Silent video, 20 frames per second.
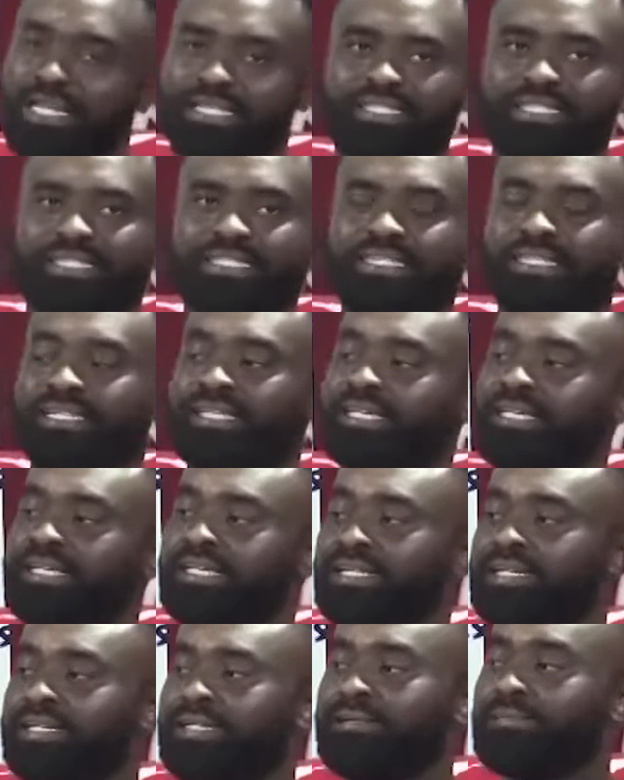ni ti
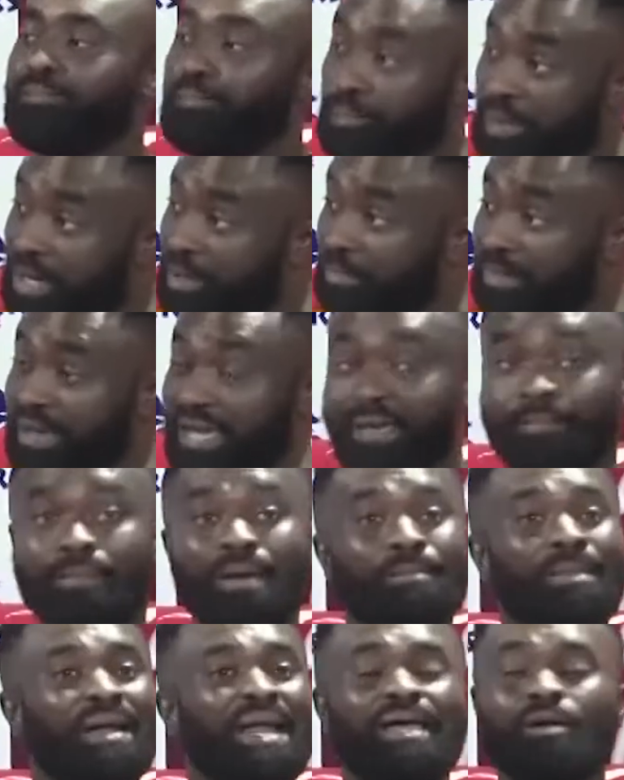me
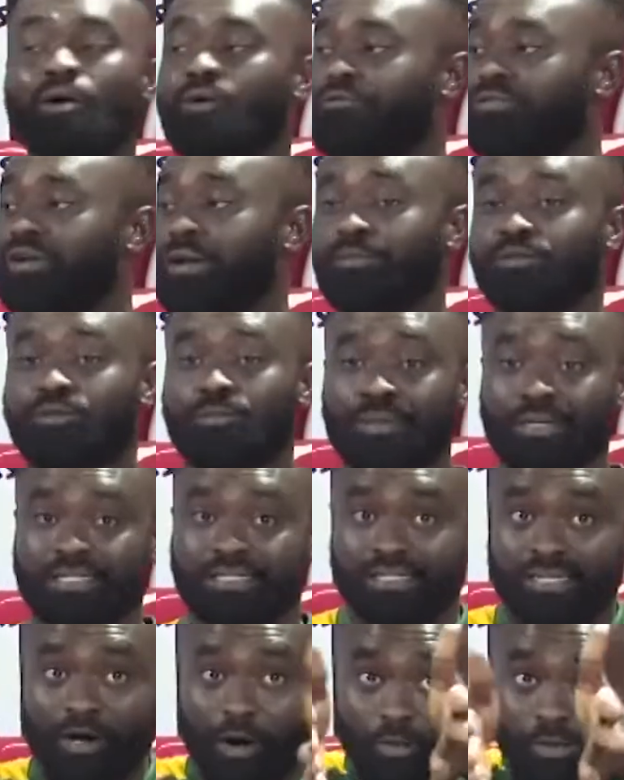ma na yo fra me so
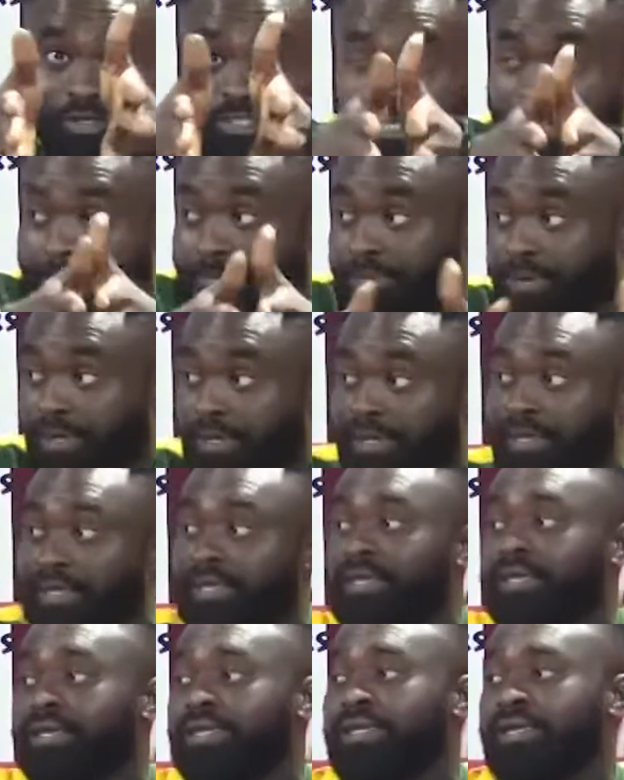betena o mo
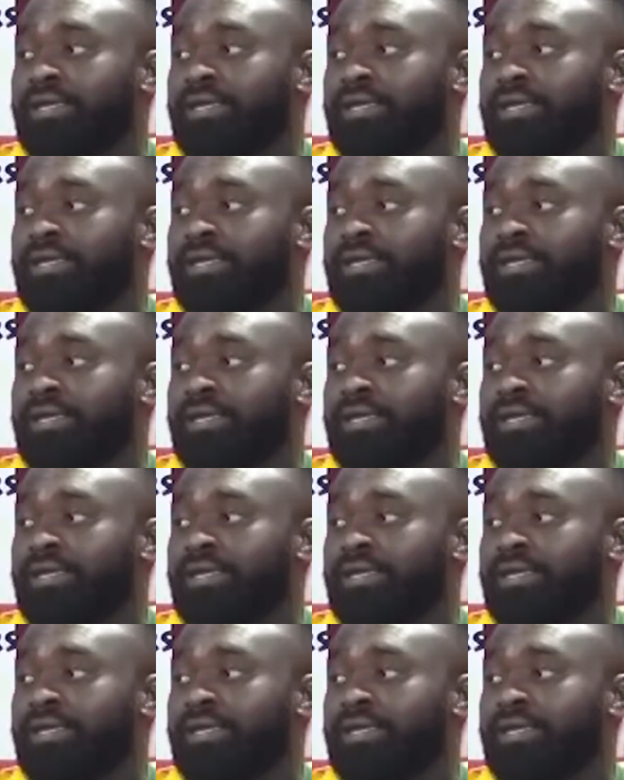chepe